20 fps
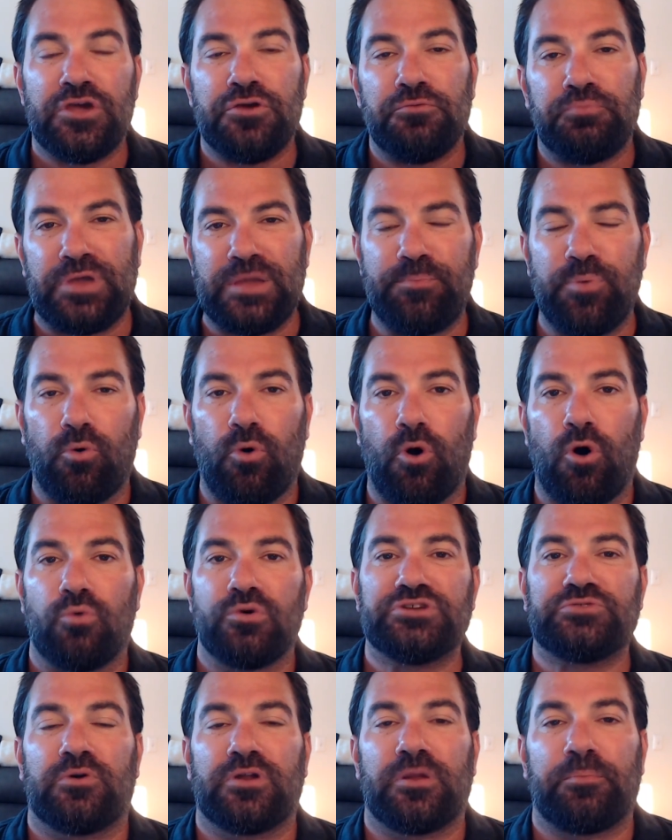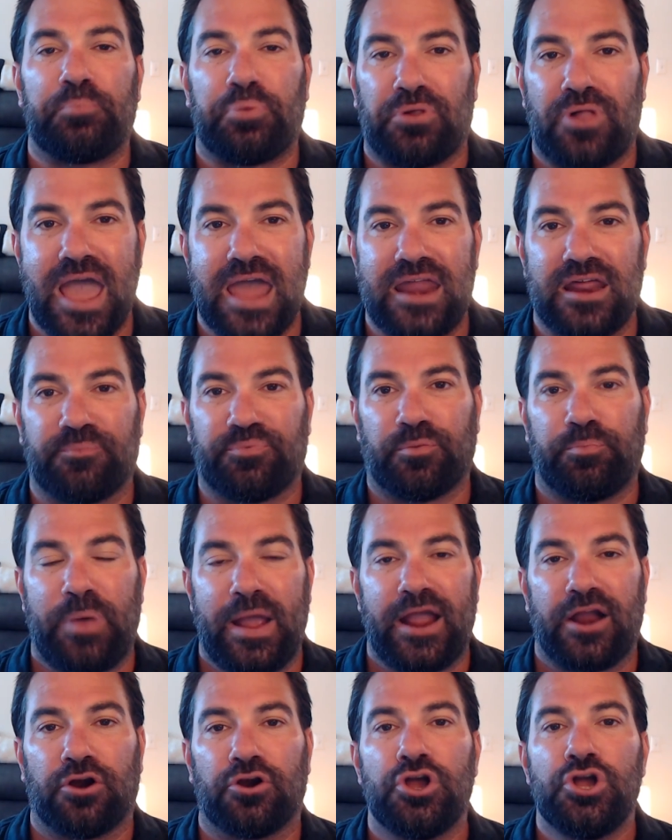People always want to plan and
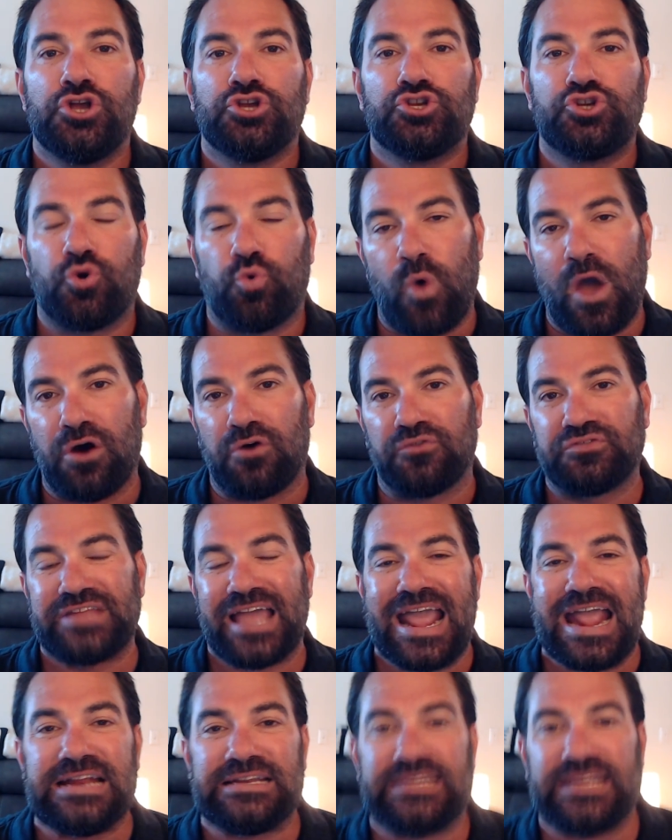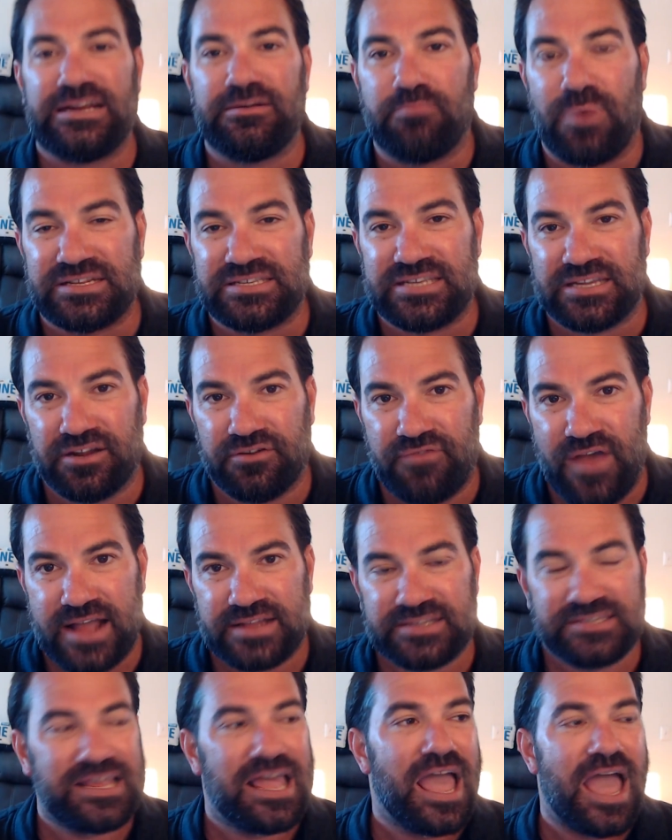prepare 12 to 18 months in
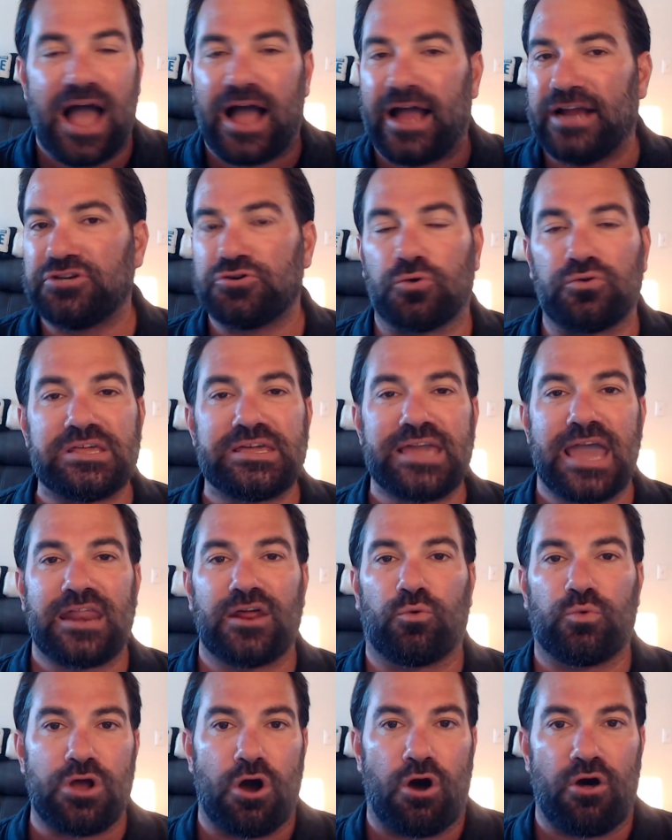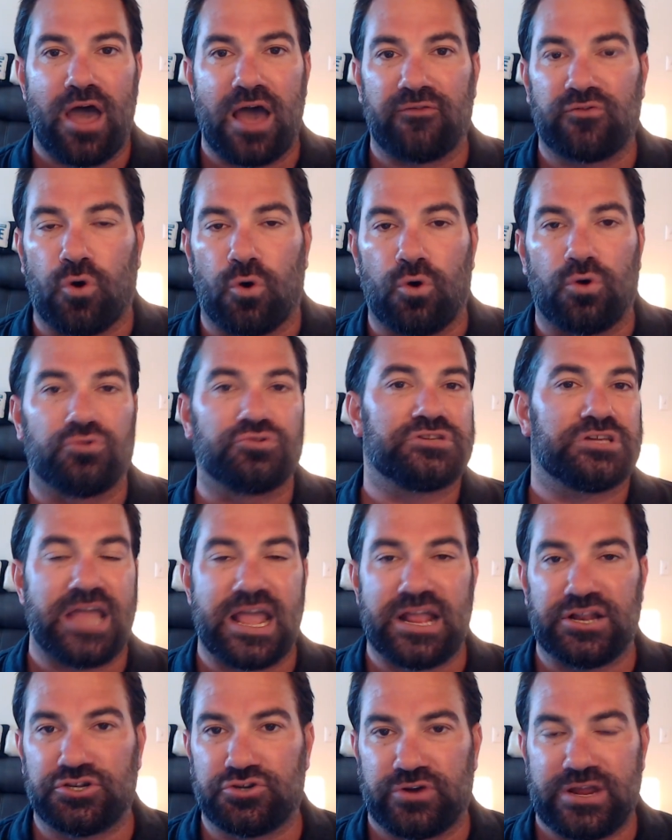advance. I totally get it. We all have goals
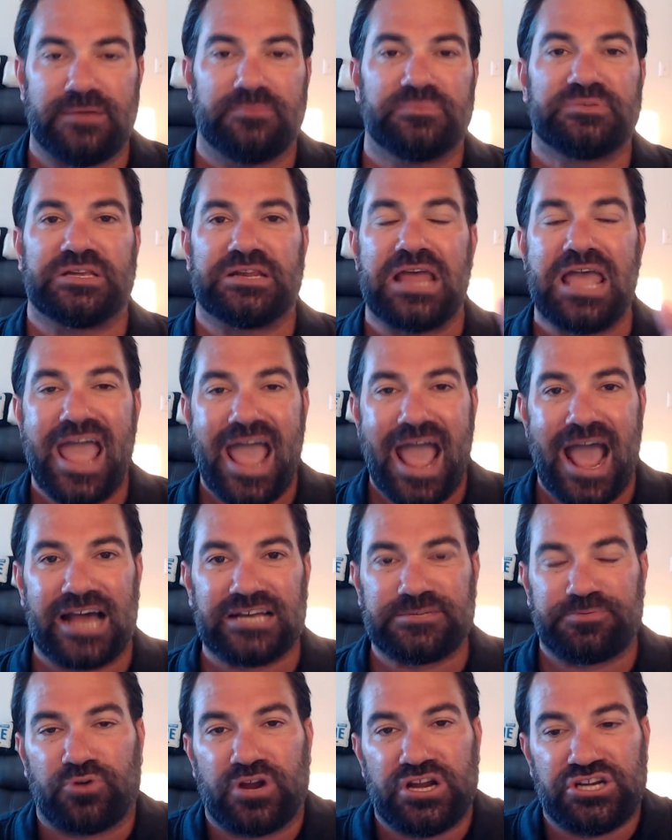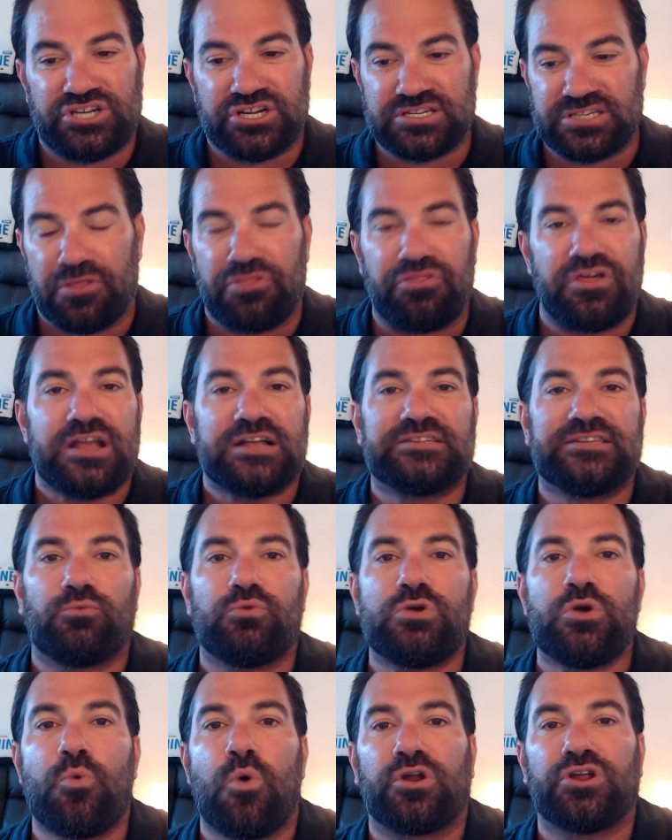and dreams and aspirations and things that
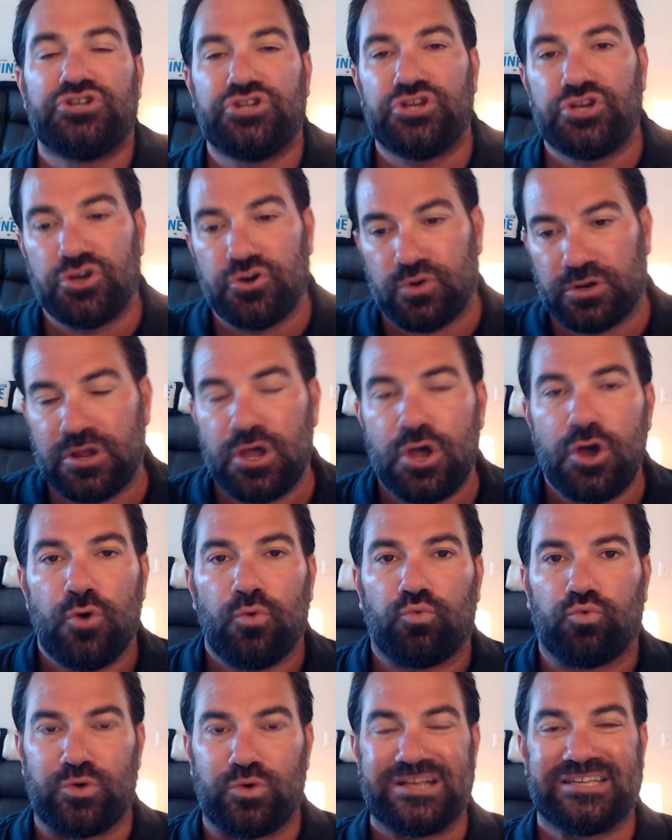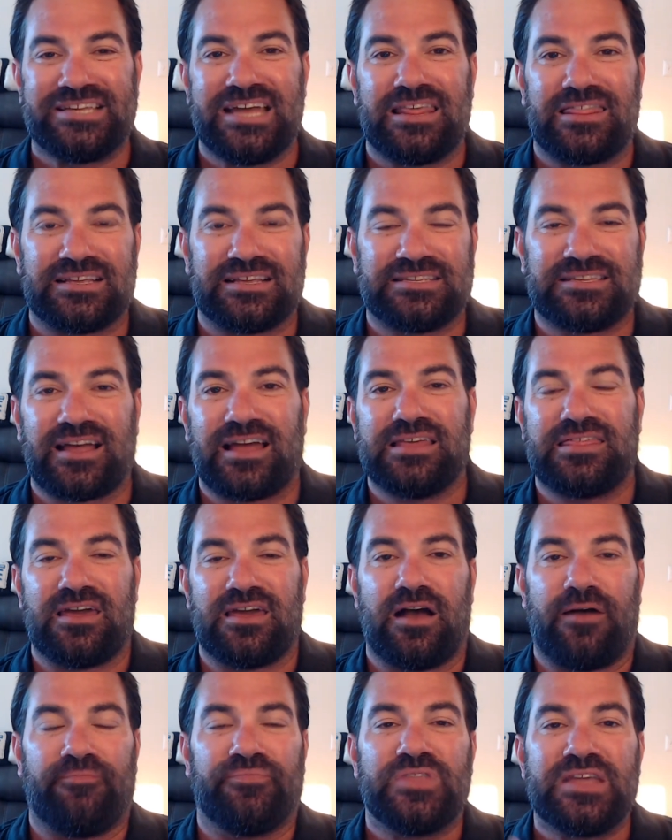we want to do, and we set
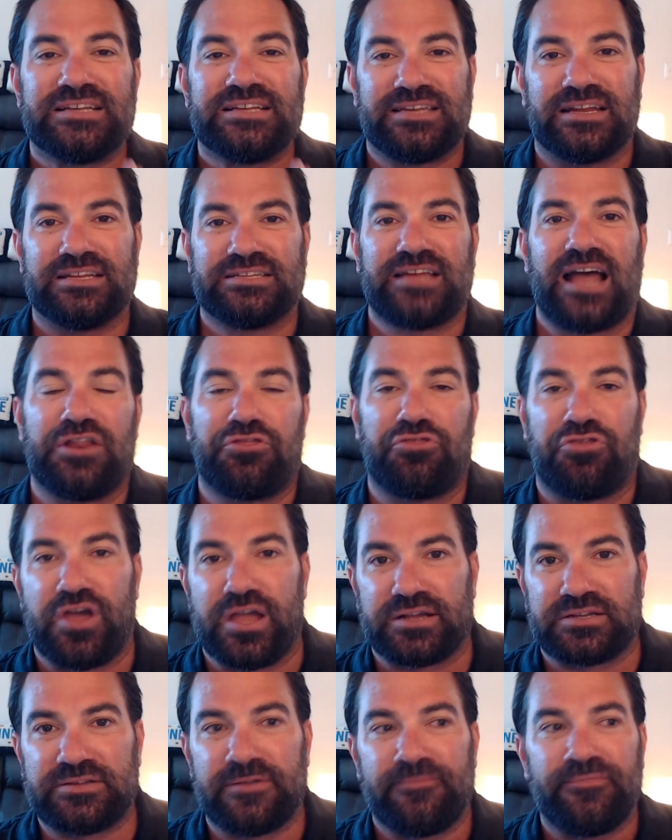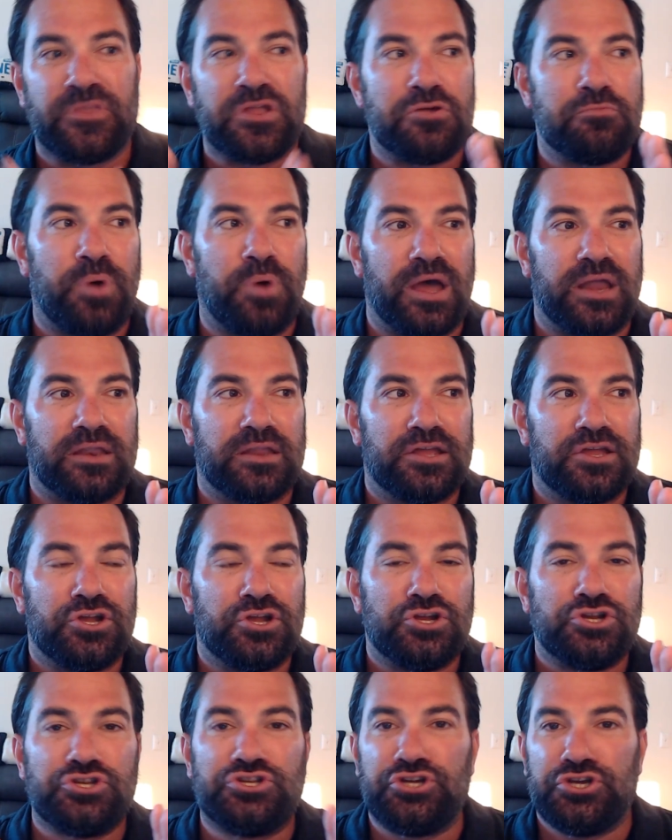aside things. But
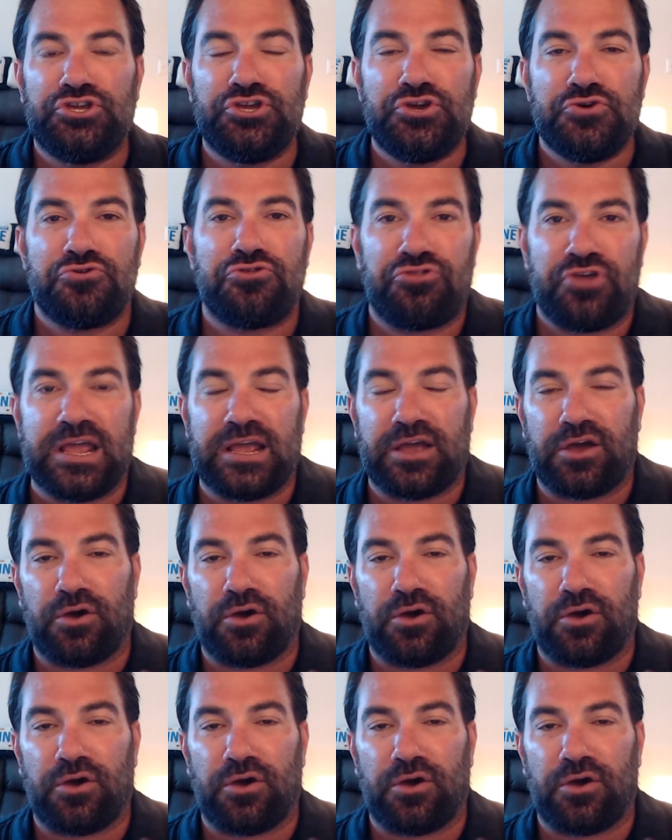do you think